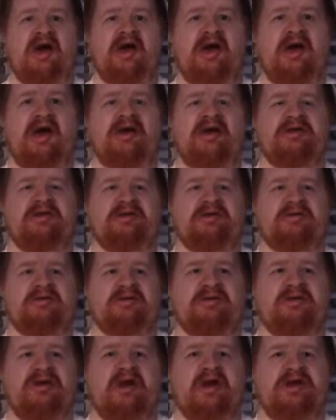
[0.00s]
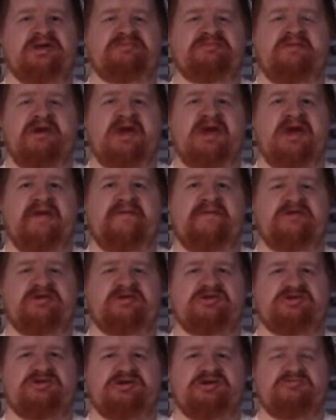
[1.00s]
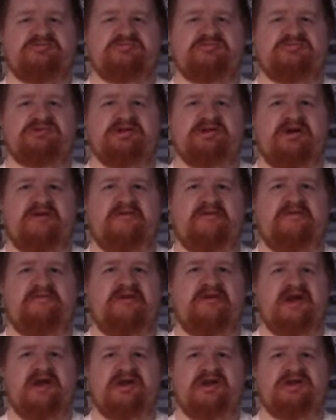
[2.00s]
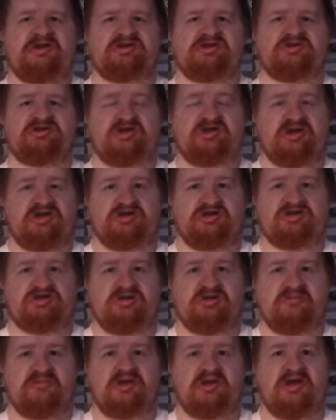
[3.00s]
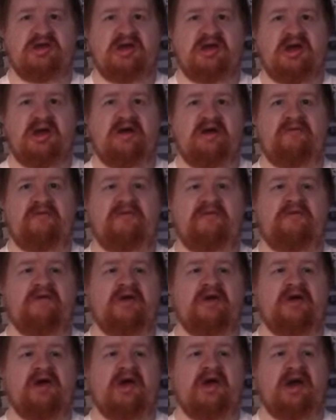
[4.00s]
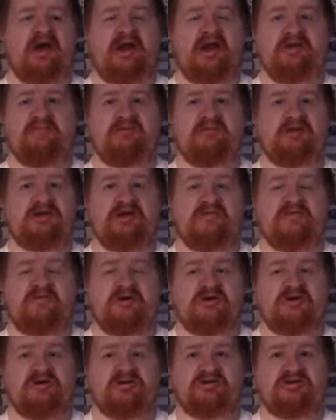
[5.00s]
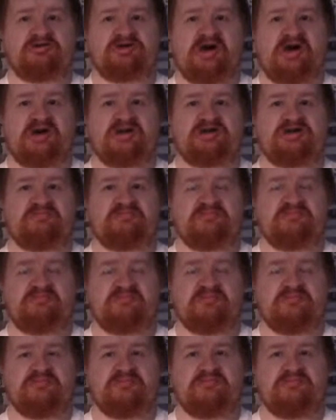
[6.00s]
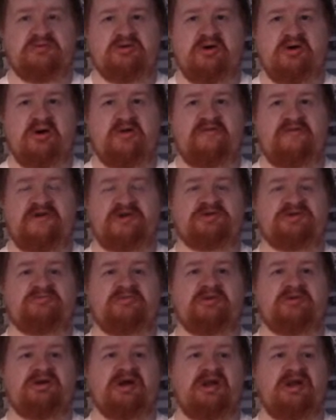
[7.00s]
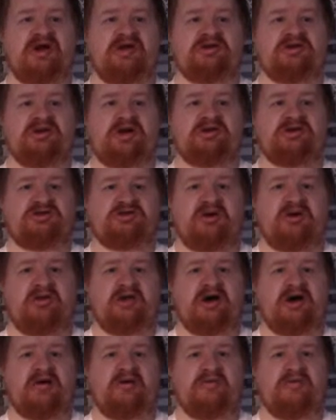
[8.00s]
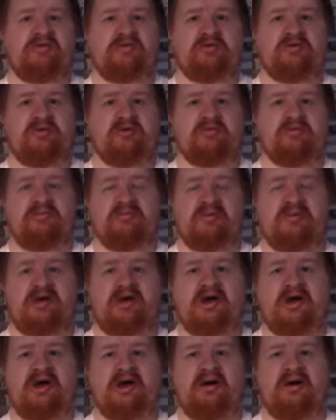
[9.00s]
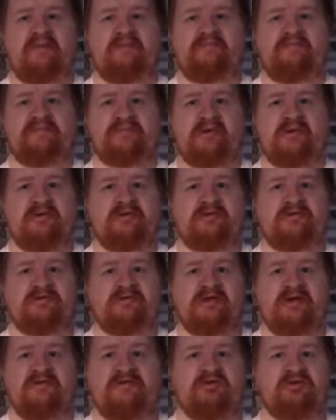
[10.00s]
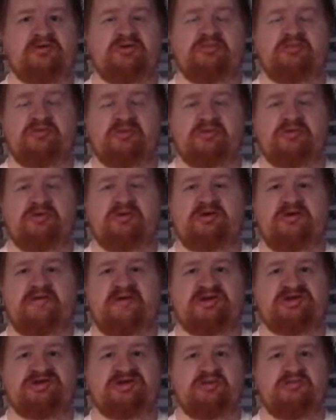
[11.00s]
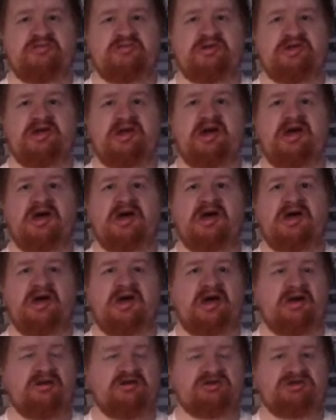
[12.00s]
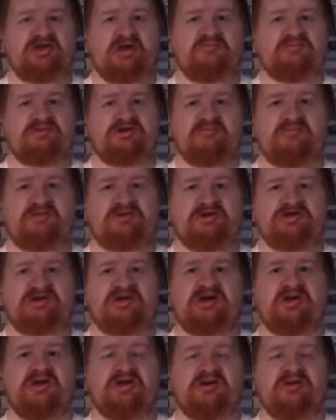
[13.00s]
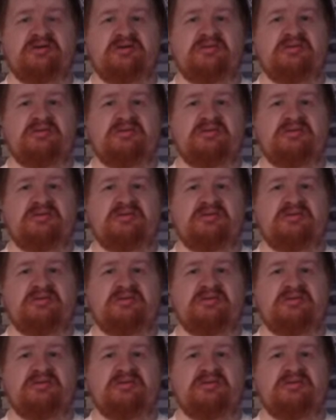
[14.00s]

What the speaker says: His behaviour seems very strange to me, and I believe what Jan has put on Facebook, and I saw that through David Lowe, the promoter of SWE, just him simply sharing